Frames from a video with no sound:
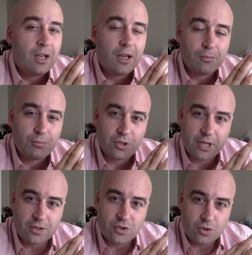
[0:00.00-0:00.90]
It
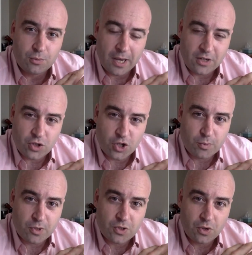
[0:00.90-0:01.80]
pretends to pass
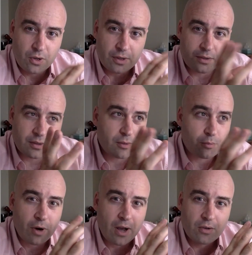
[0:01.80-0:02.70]
judgments on the
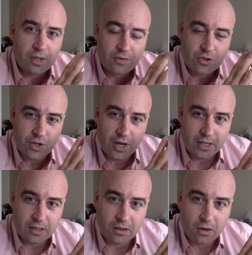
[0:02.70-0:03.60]
morality of
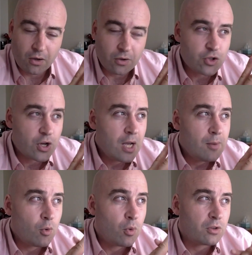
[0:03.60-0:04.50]
society at large.
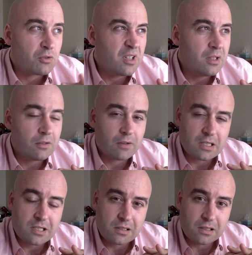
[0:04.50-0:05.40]
But what it really
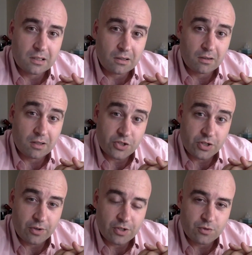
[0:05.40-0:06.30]
rests on are a
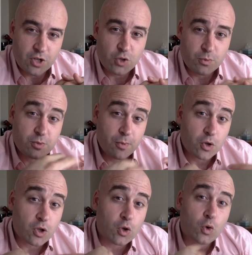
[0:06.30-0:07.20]
series of judgments about
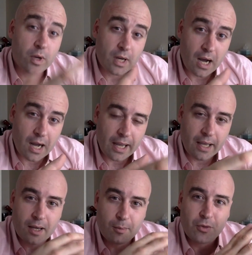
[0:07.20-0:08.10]
you and
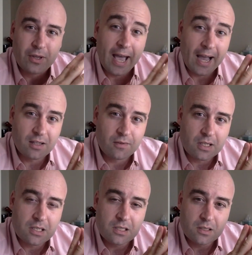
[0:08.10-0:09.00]
I, about the
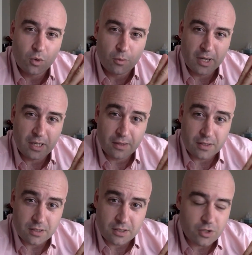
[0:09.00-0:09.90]
activists who are making
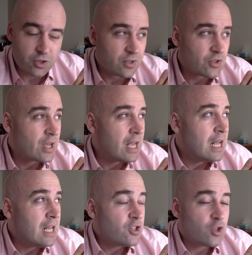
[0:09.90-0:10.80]
these decisions.
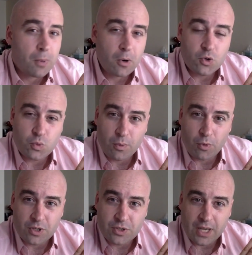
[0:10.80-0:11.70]
Suppose we
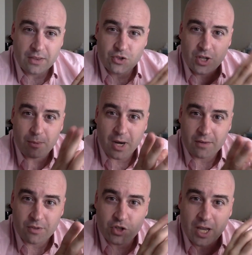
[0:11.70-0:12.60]
were to take the same kind
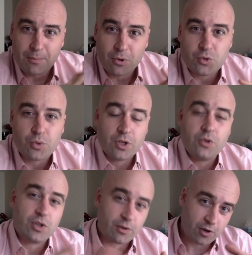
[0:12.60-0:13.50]
of examples we're
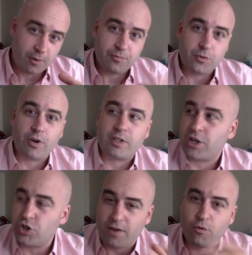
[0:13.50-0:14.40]
using from Direct
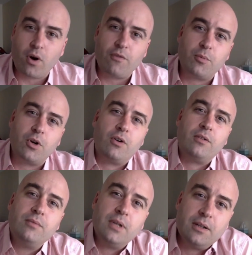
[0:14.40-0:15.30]
Action Everywhere, from
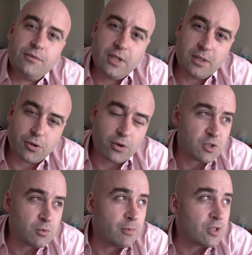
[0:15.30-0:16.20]
current vegan
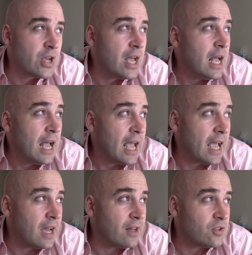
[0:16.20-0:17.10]
protest movements,
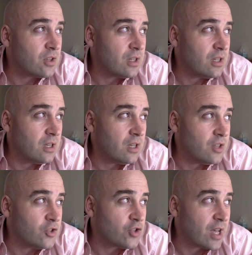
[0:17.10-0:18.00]
and
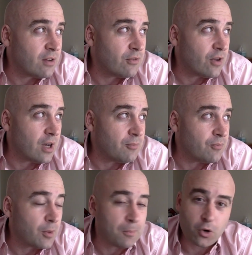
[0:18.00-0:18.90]
instead of
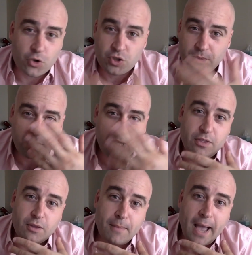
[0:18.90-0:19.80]
the person beneath
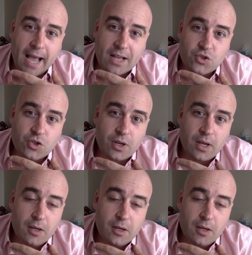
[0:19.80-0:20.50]
the mask